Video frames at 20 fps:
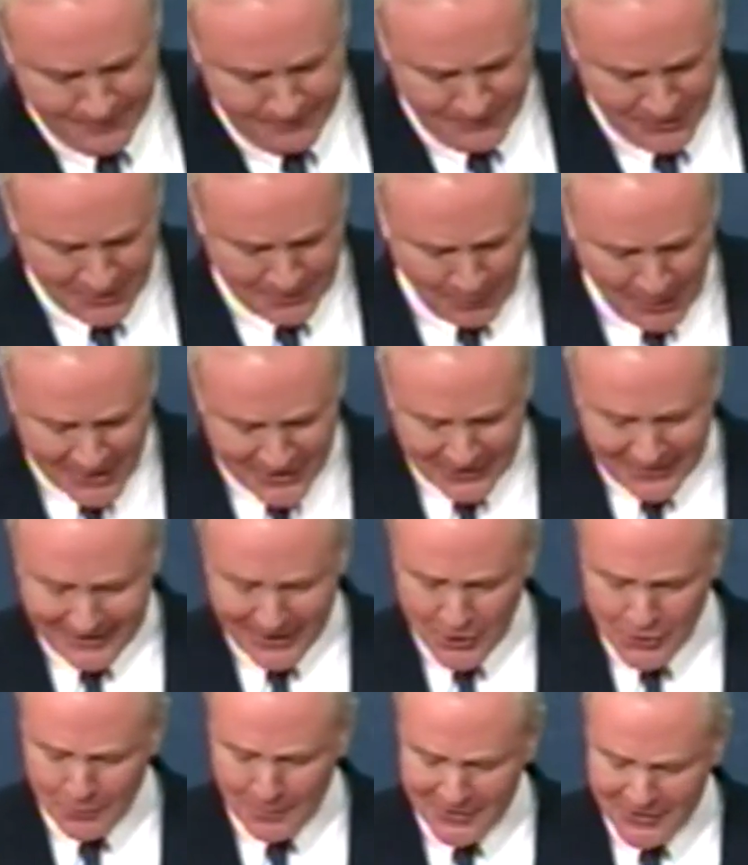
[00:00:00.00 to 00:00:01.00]
Mr. President,
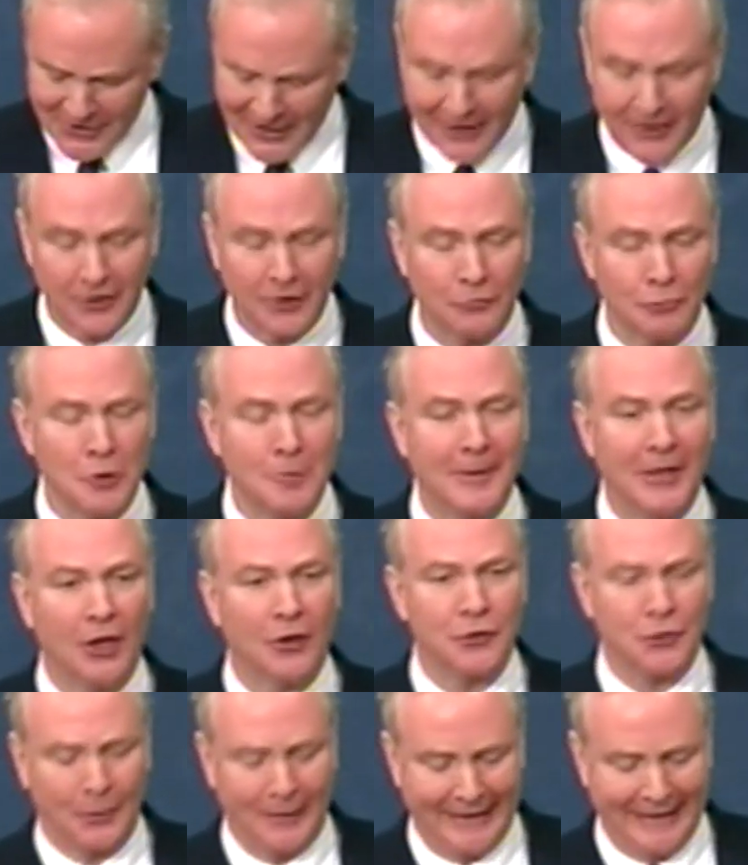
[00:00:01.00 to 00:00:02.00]
here's what Senator Rubio
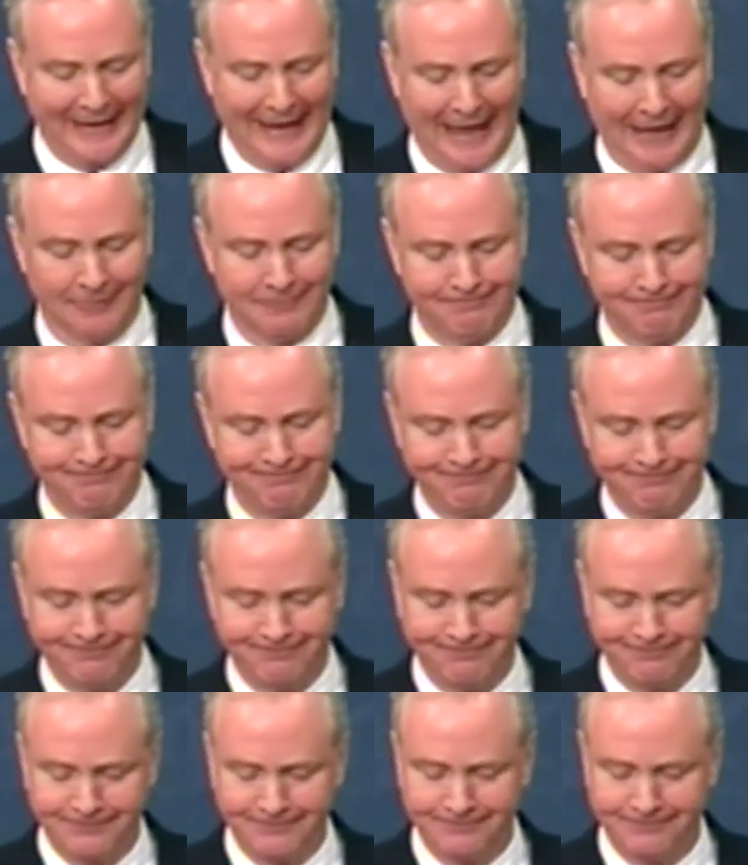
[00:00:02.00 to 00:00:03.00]
tweeted out.
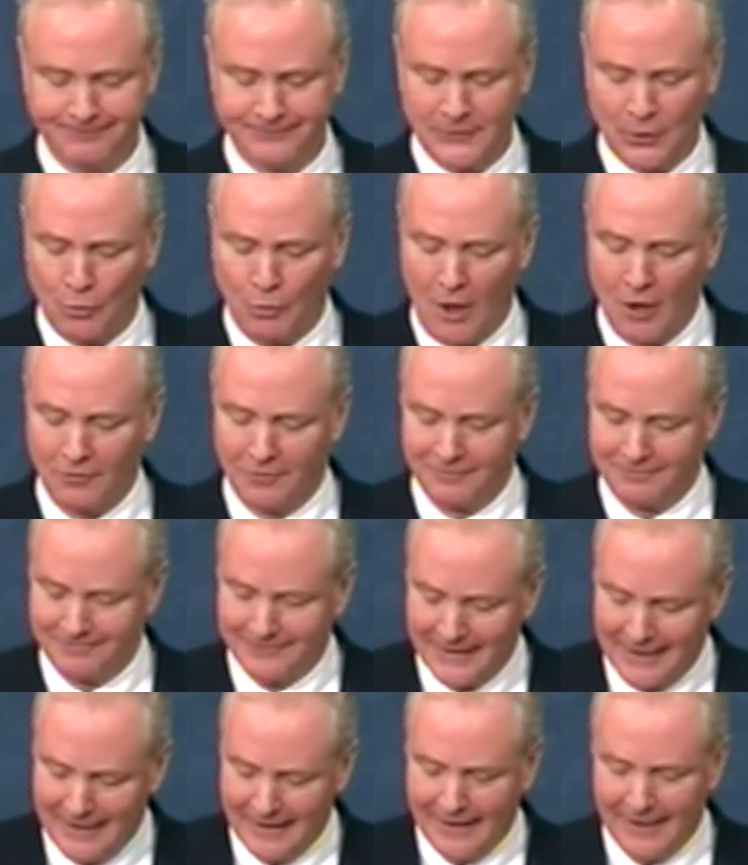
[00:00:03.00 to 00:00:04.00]
Quote,
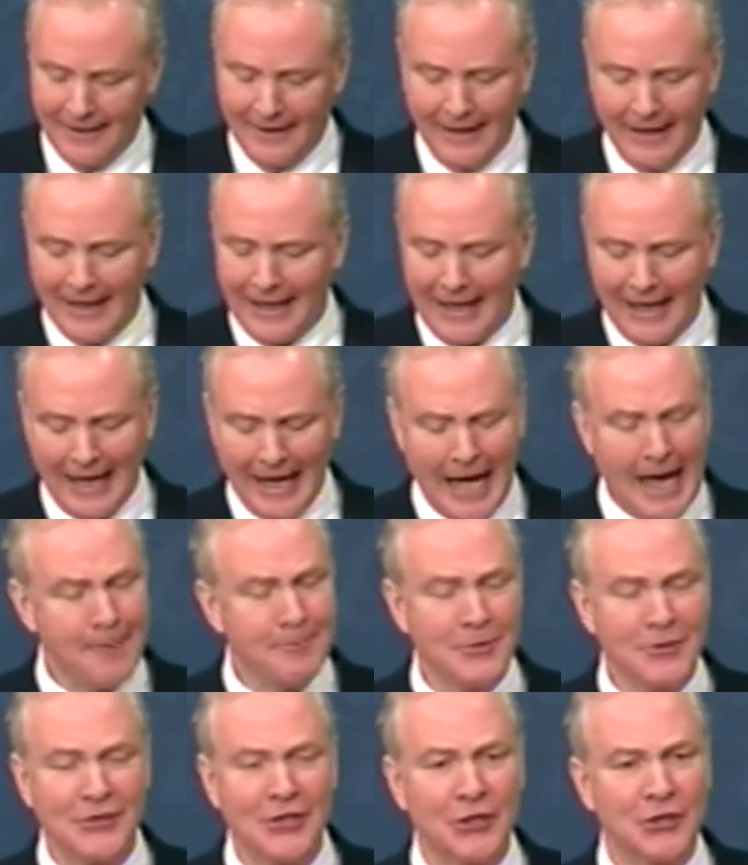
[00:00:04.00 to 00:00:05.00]

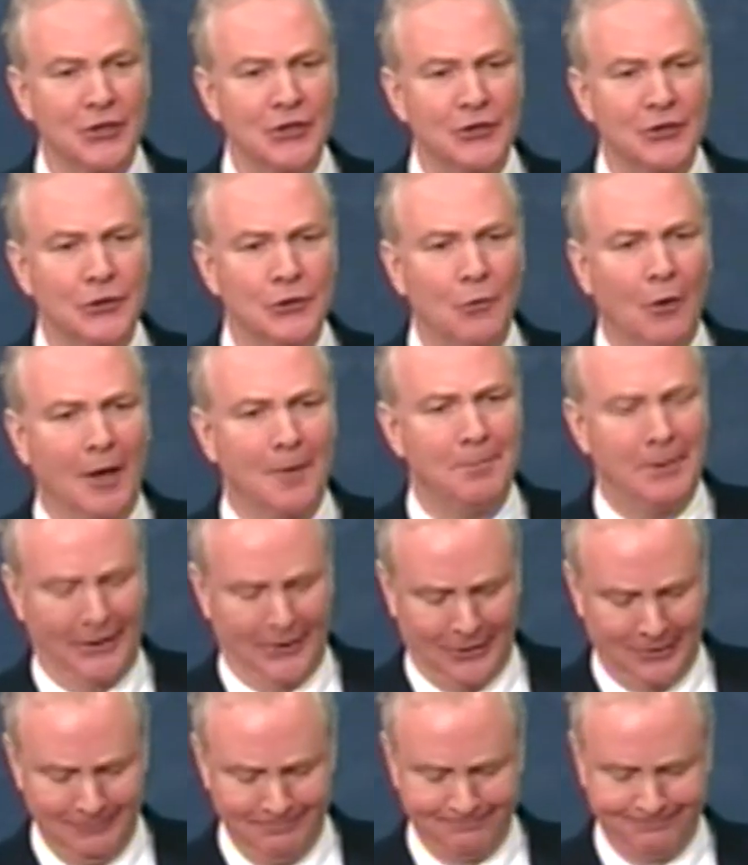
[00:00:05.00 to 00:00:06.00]
opposition to our
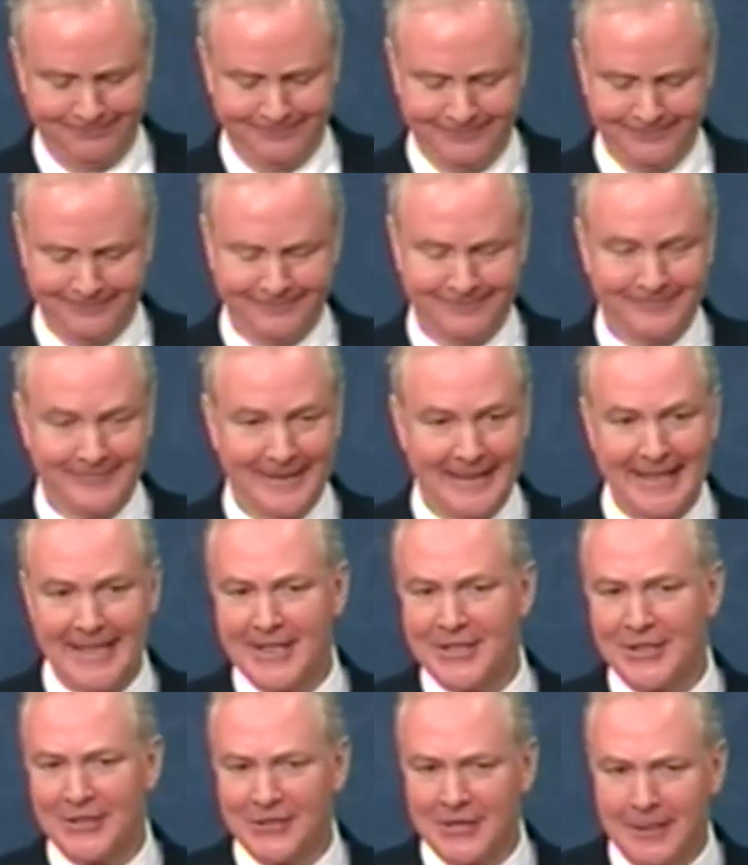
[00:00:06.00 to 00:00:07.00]
bill
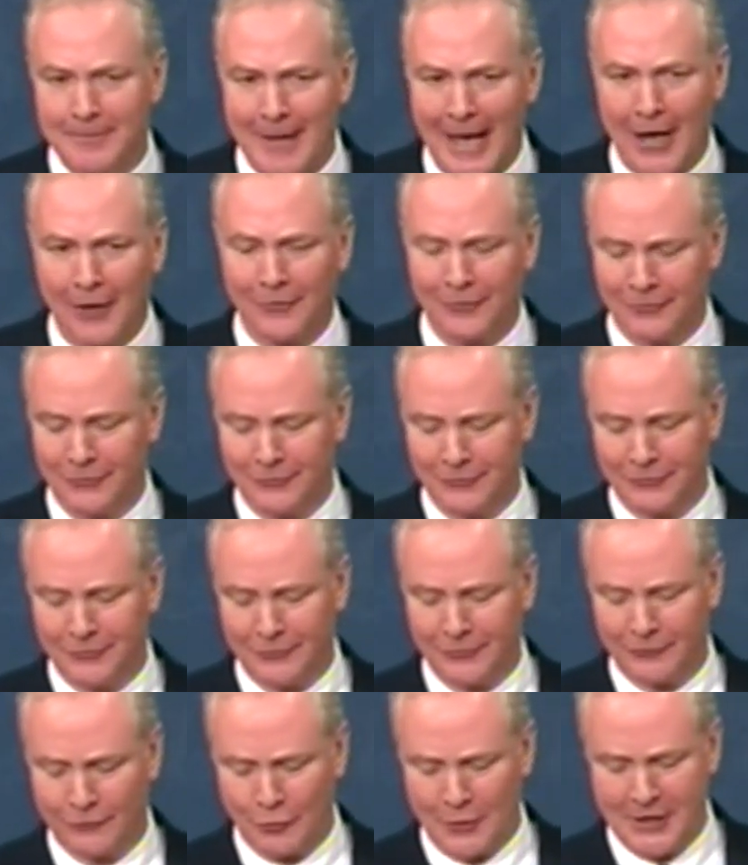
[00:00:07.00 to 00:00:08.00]
isn't
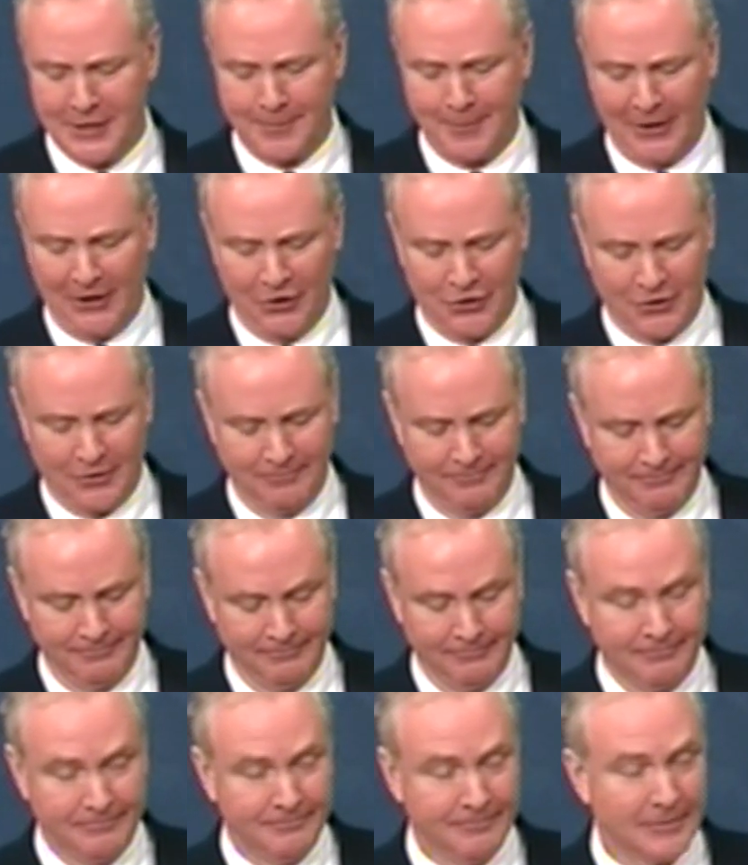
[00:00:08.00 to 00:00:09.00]
about free speech.
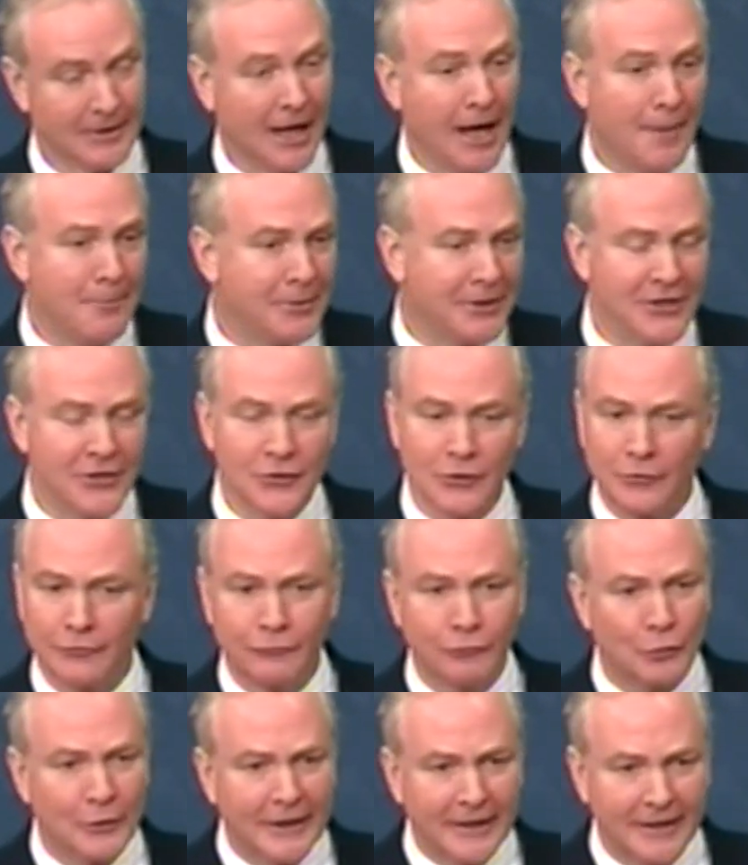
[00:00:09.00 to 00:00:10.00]
Companies are
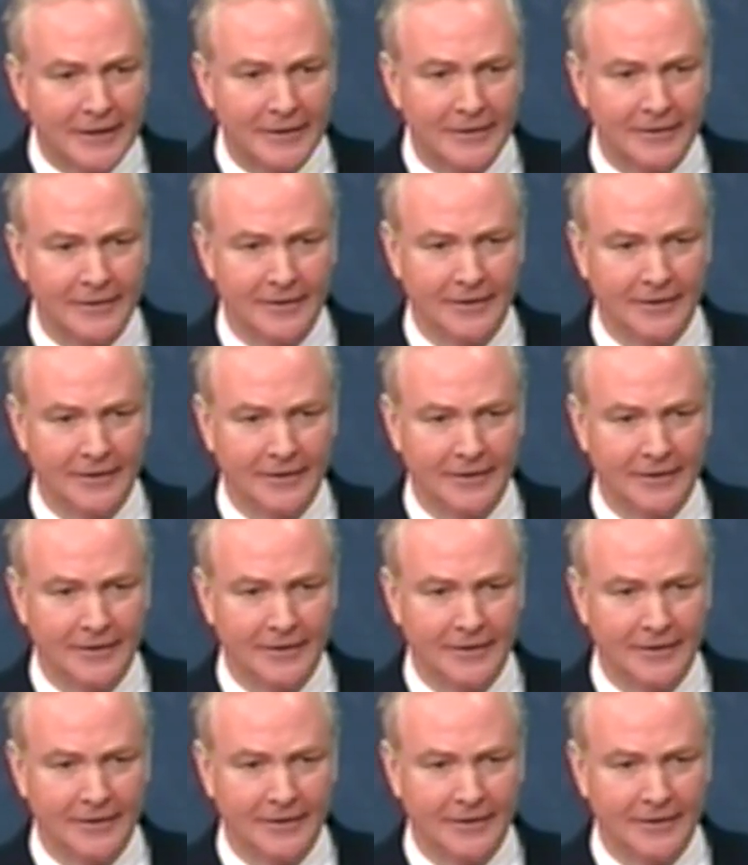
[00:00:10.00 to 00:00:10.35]
free